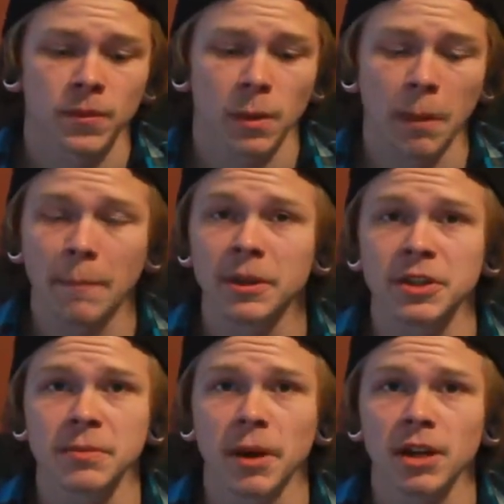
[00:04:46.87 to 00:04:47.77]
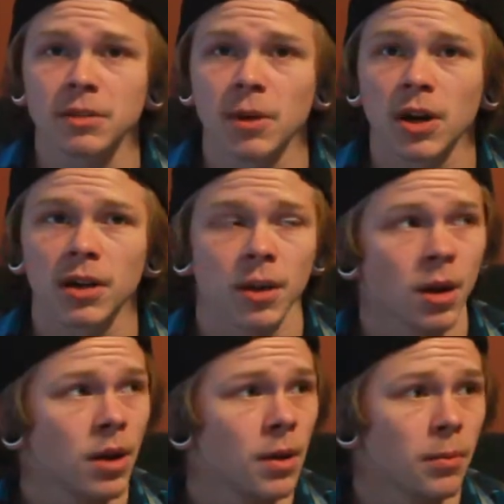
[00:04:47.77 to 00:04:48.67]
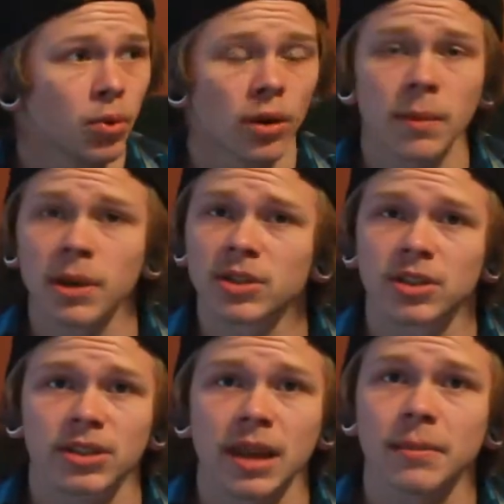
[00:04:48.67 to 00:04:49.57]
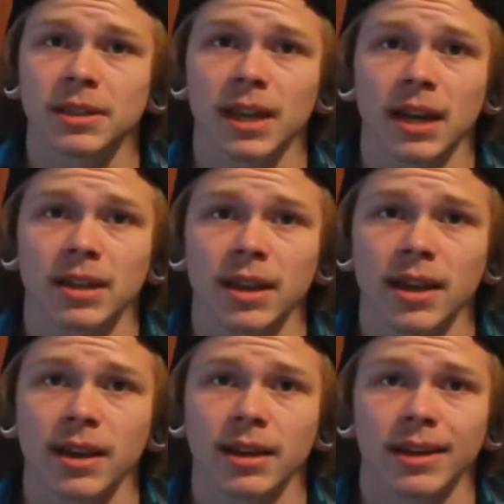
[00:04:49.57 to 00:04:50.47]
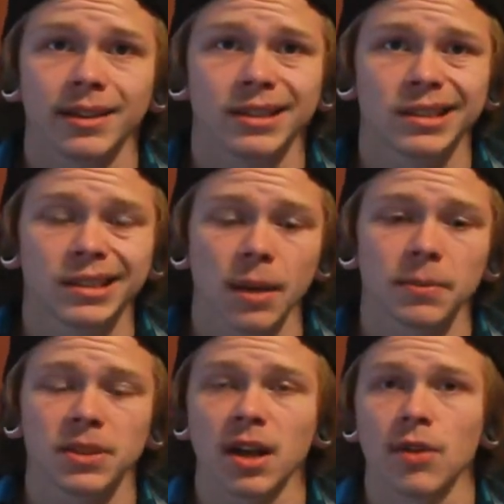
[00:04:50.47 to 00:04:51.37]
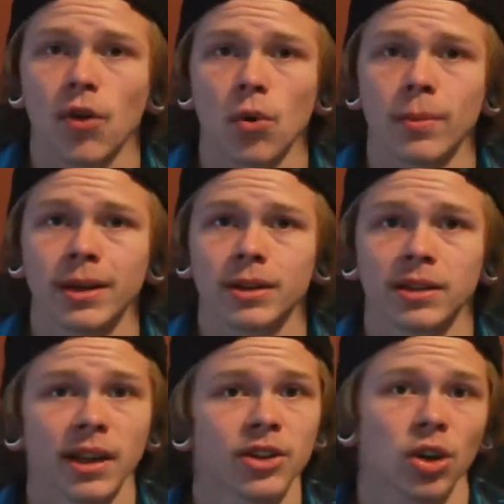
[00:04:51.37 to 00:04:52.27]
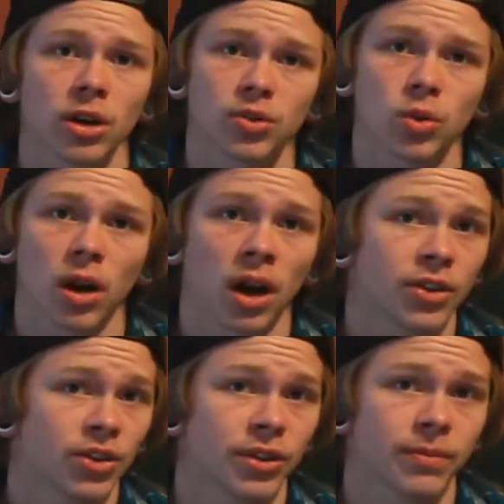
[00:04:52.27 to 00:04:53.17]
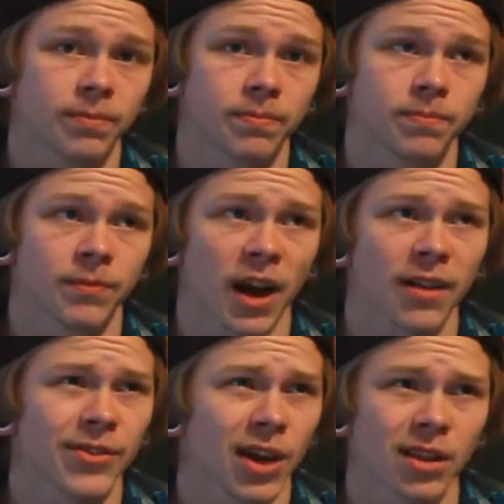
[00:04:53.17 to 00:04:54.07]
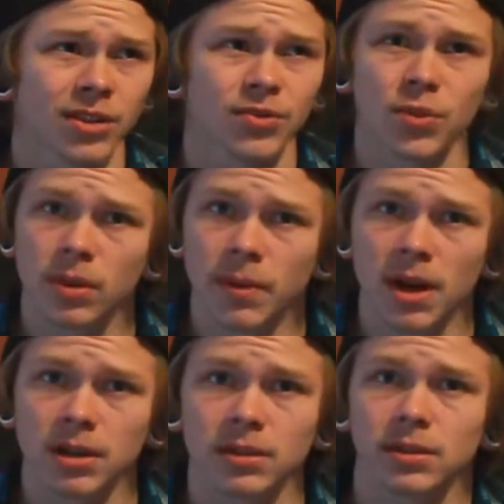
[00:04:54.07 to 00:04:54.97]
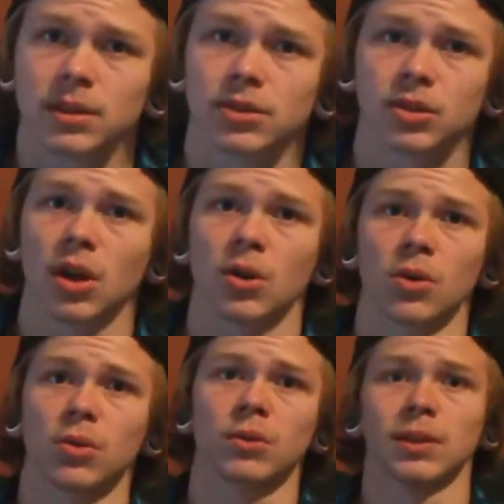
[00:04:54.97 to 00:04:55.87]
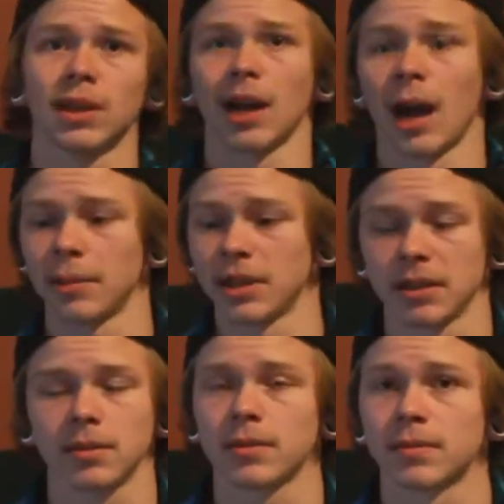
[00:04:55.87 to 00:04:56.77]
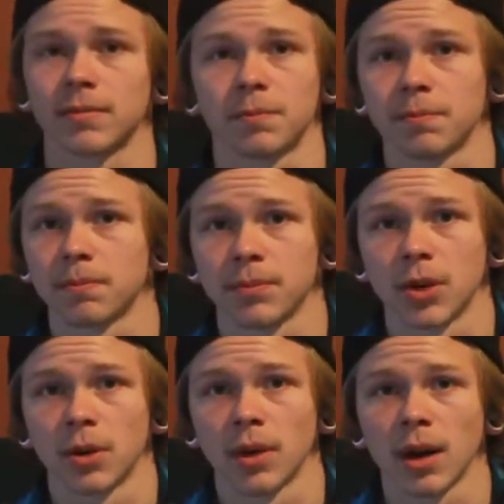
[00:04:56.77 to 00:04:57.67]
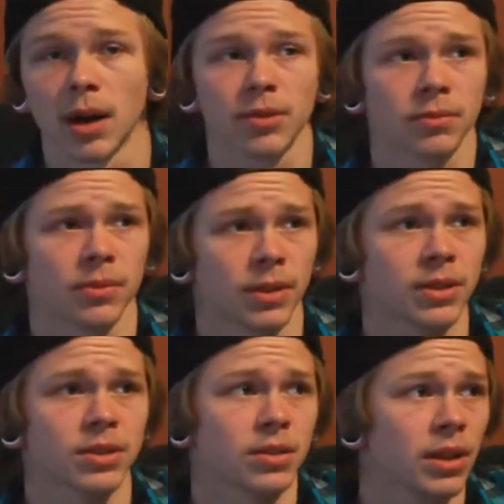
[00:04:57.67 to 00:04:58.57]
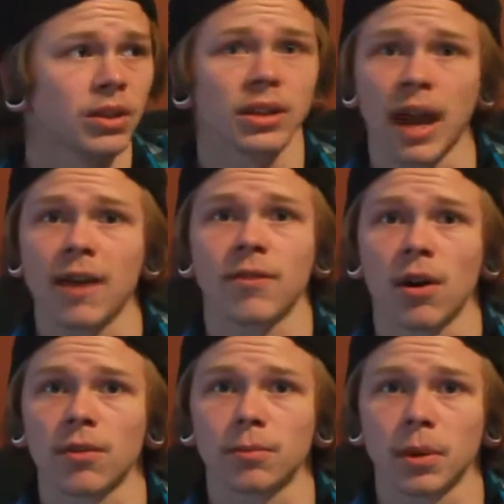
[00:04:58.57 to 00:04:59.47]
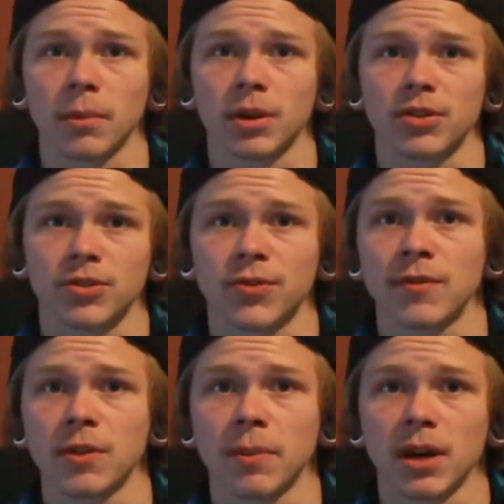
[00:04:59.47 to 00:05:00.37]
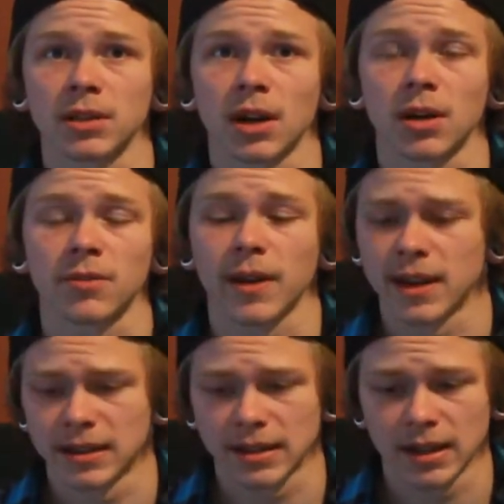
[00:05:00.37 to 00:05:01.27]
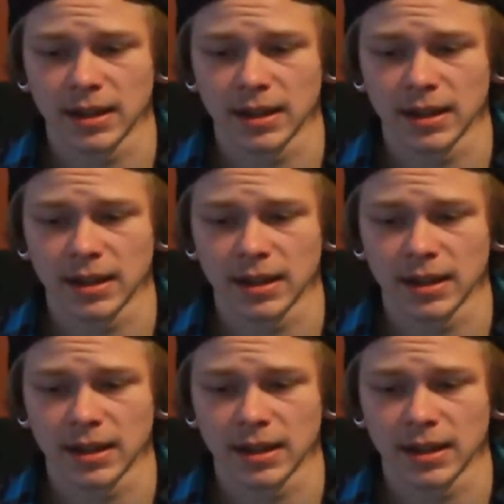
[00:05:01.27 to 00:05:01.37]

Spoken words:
My BC box mod, pretty much the same exact thing, except it's got a voltmeter, and they charge $105 for the box. So, I mean, it's literally half off, pretty much. It's $50 off, and